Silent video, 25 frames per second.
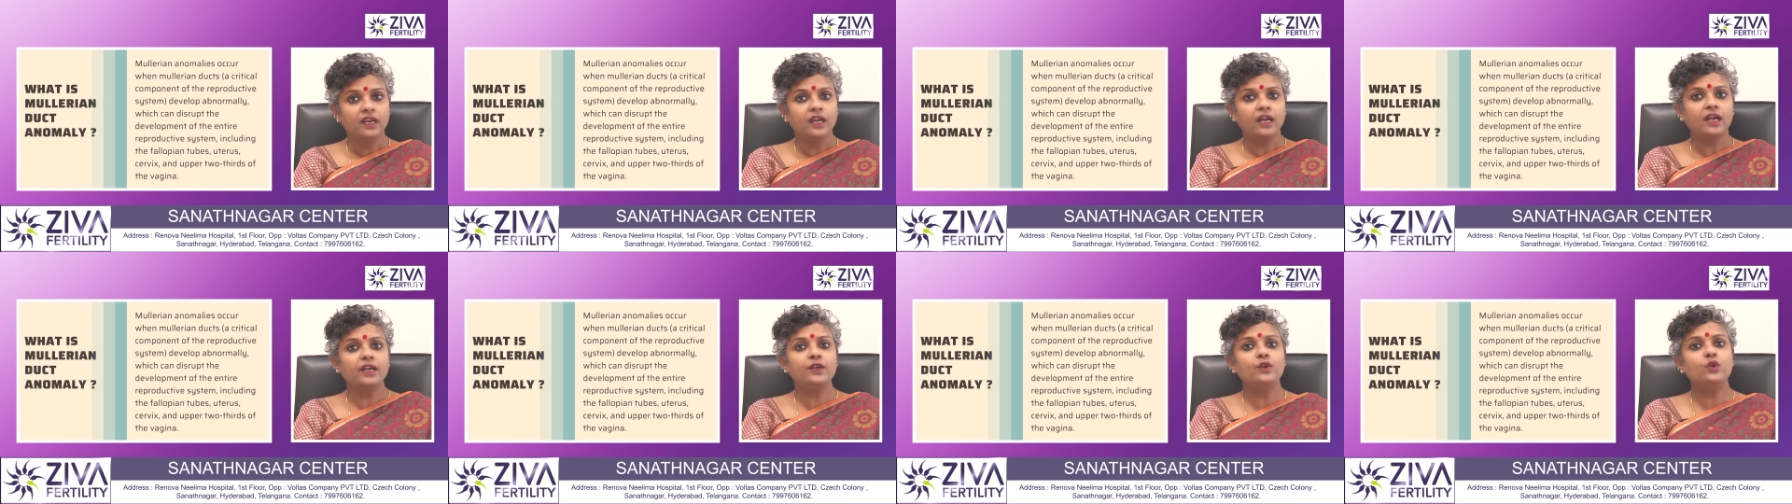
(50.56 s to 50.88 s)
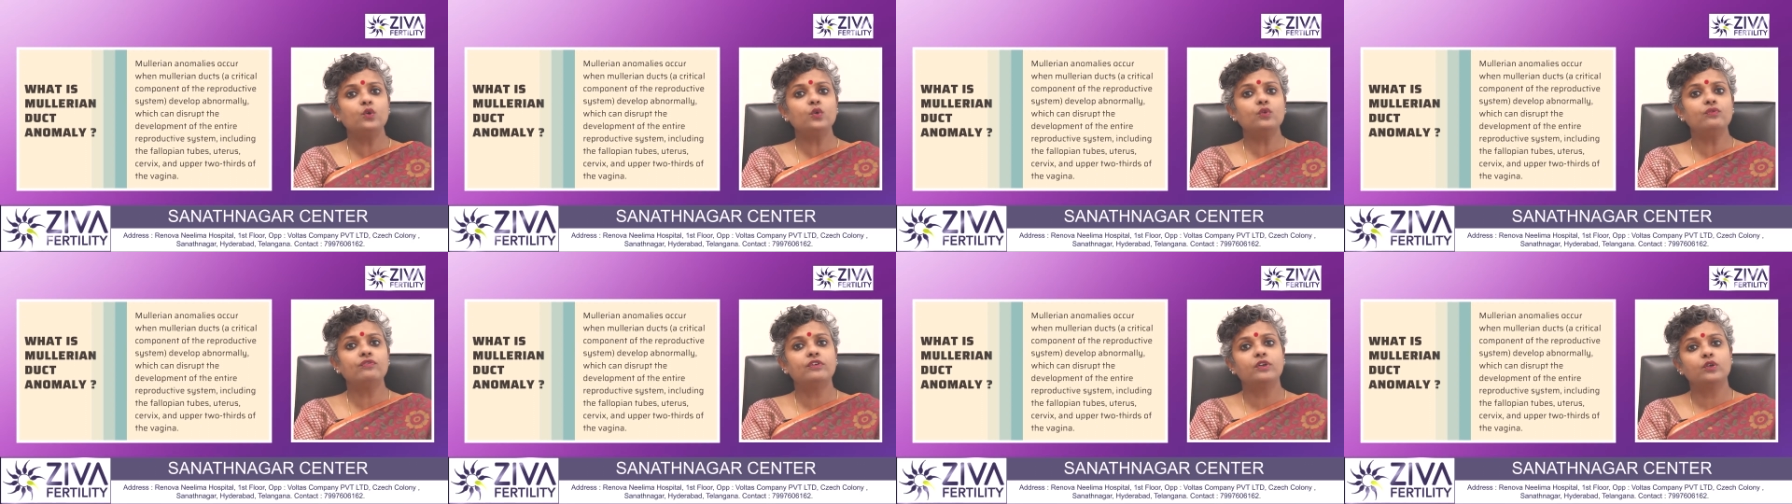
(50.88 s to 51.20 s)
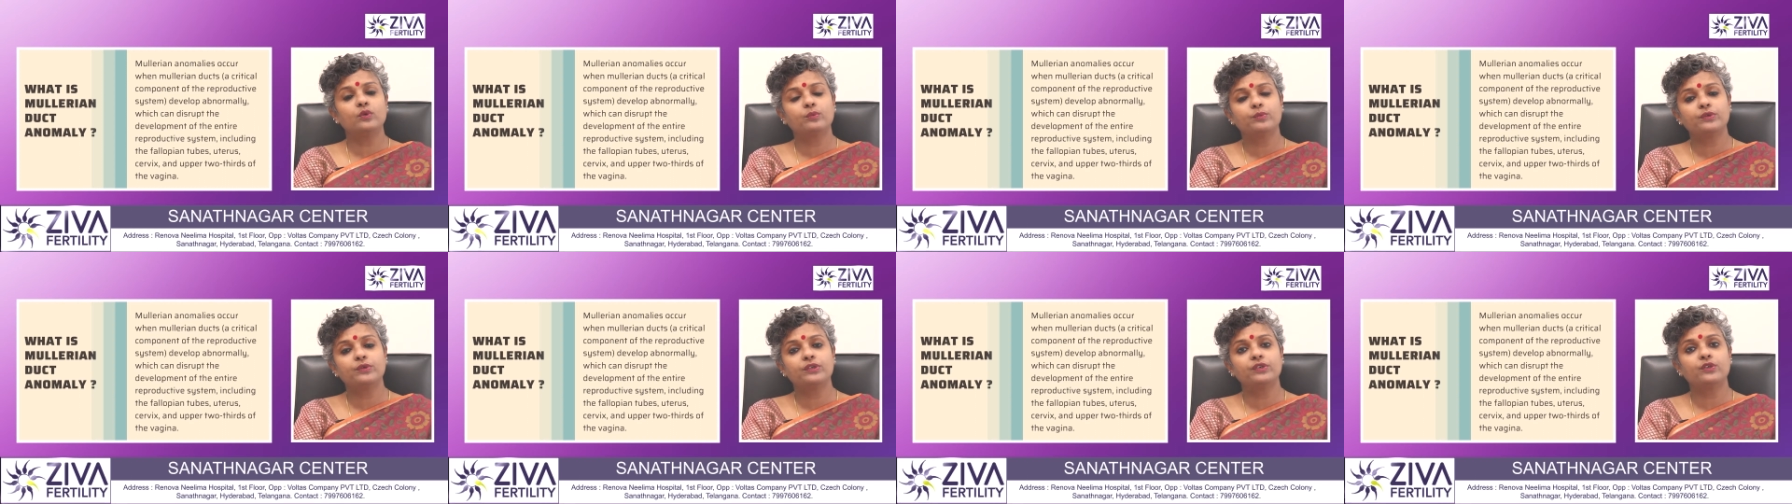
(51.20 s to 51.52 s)
and two
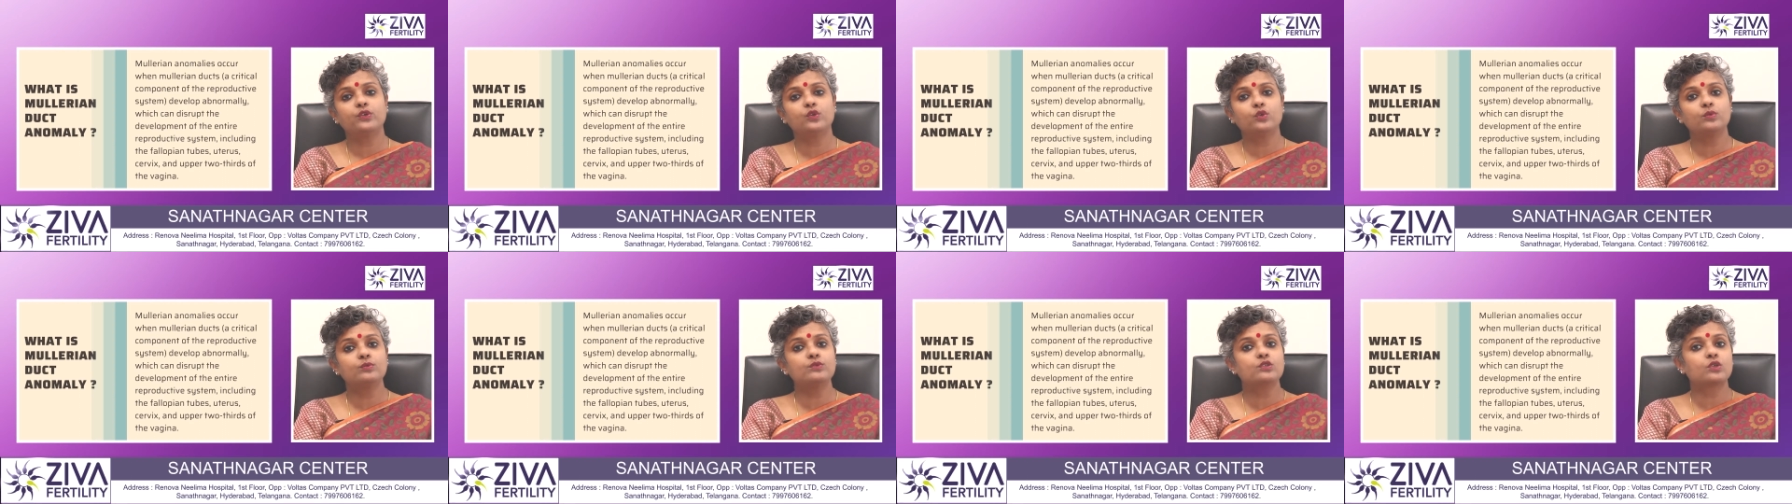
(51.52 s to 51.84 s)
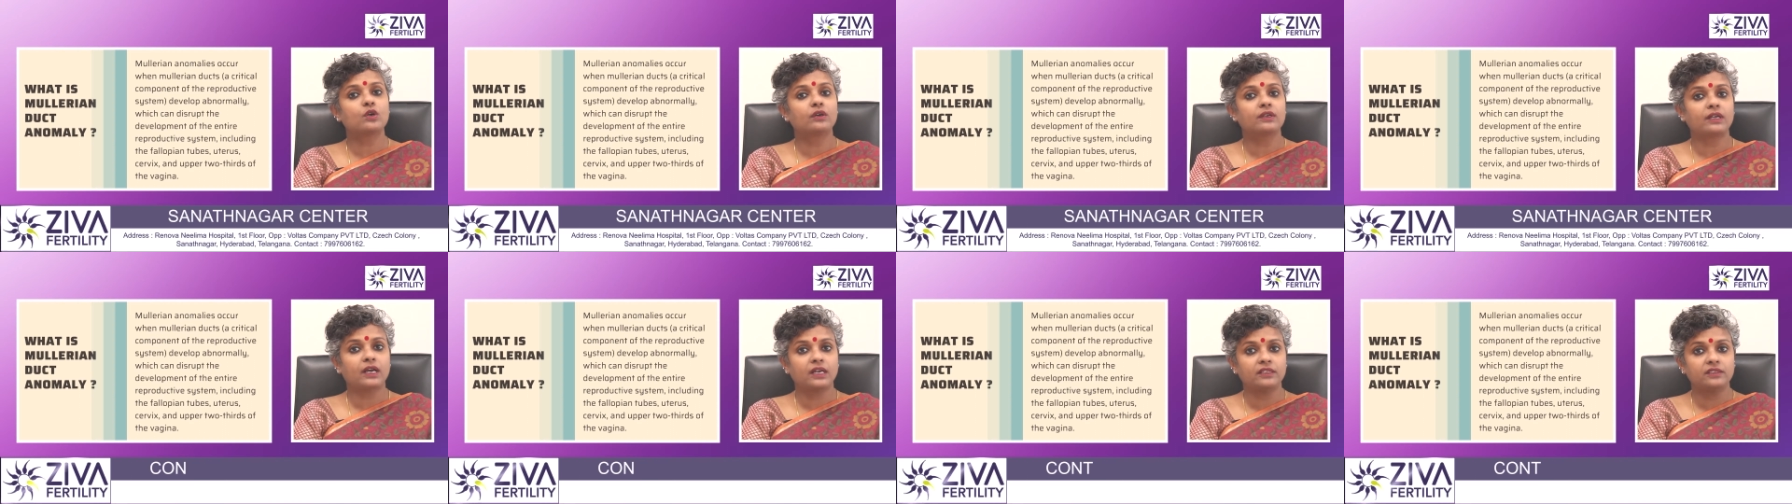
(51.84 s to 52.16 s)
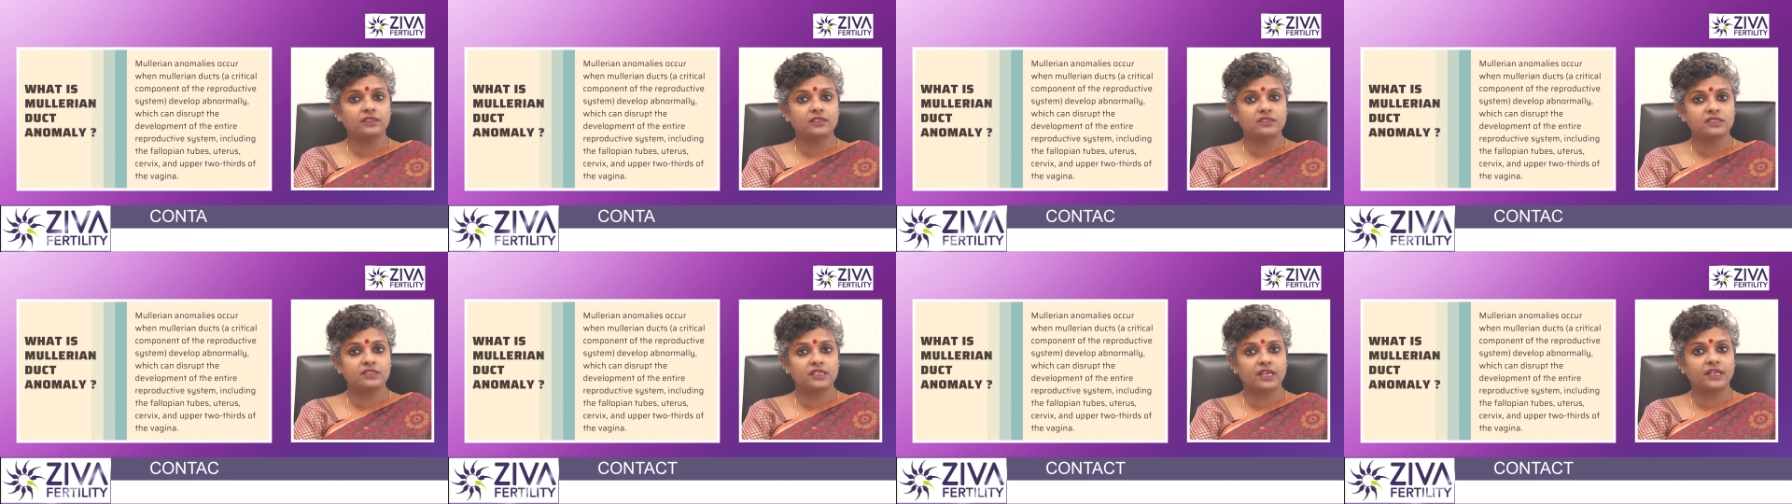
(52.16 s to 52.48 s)
fallopian tubes on
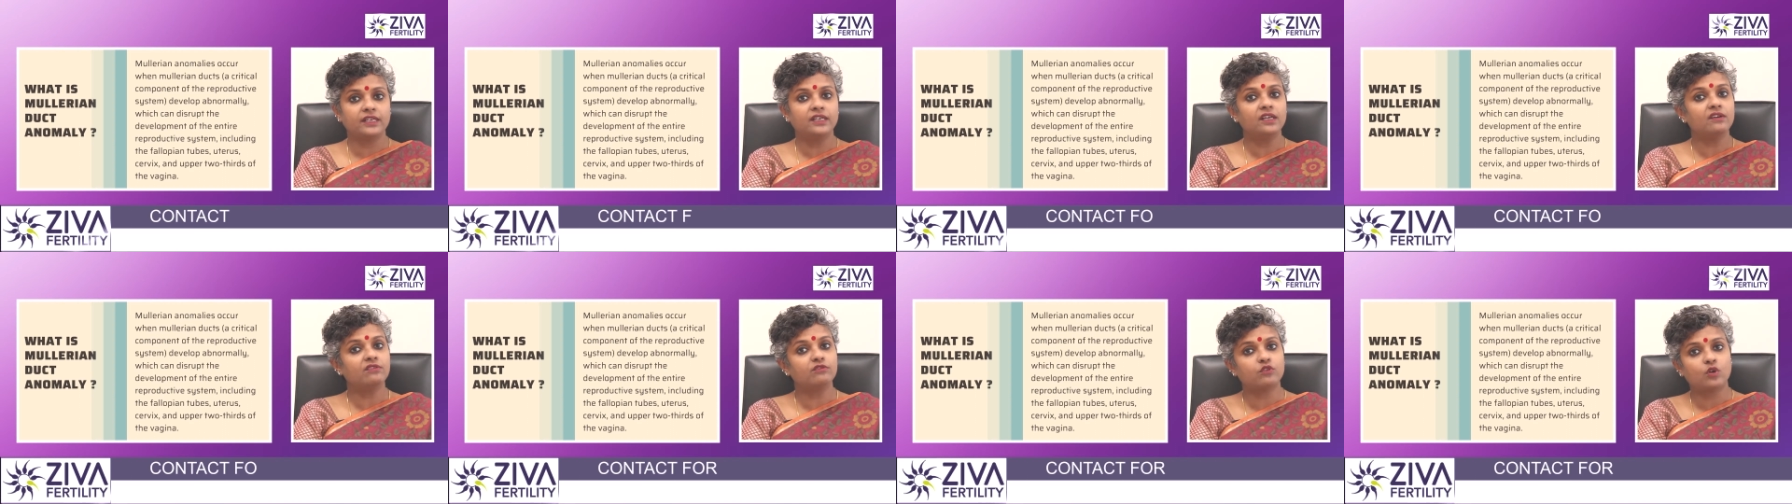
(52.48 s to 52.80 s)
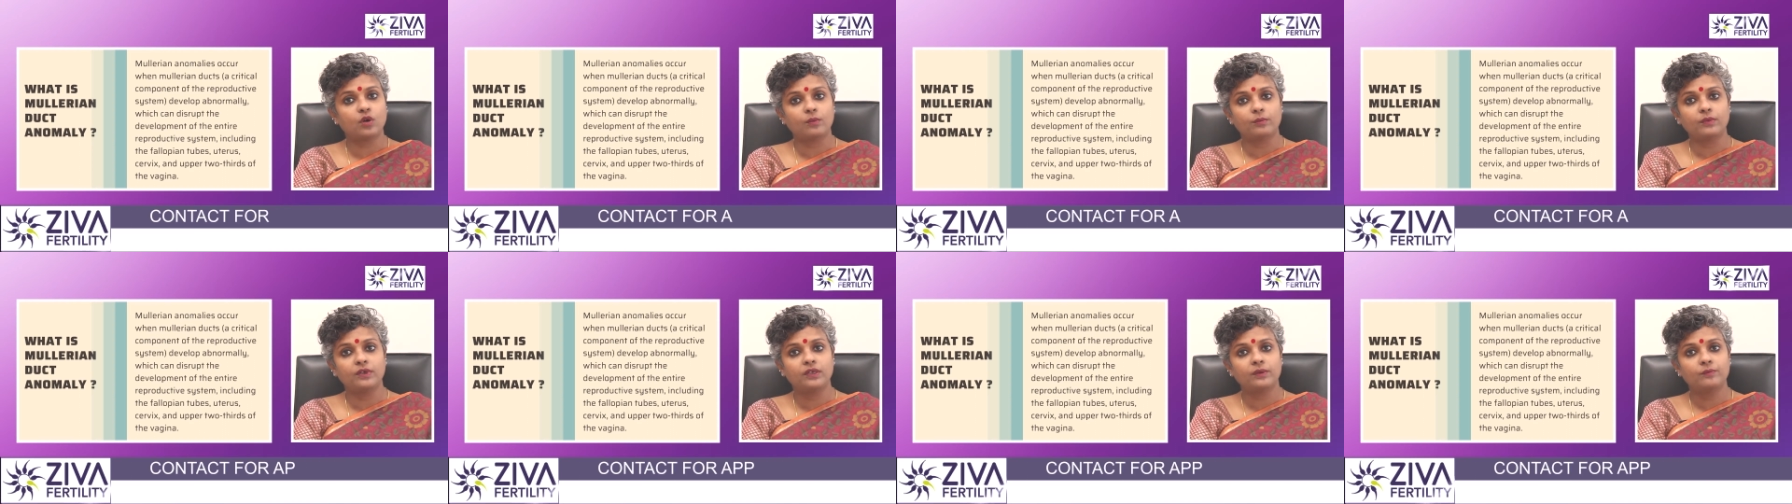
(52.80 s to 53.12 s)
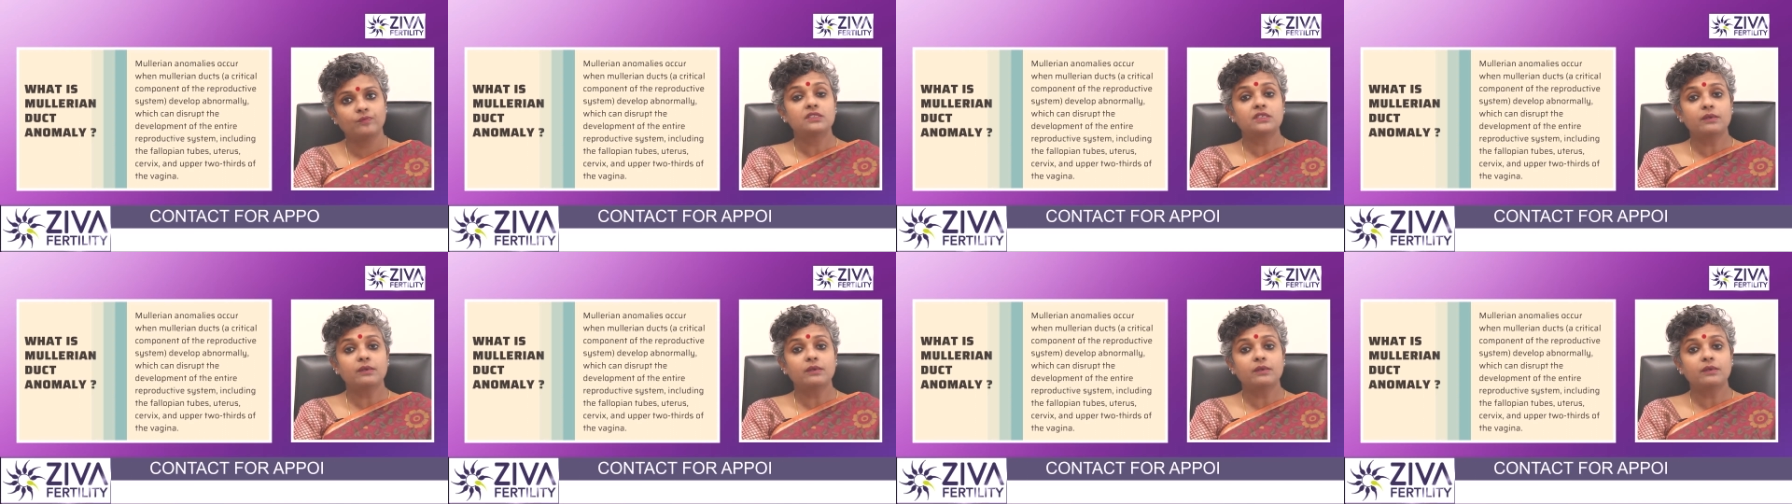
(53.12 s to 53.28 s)
either side are formed.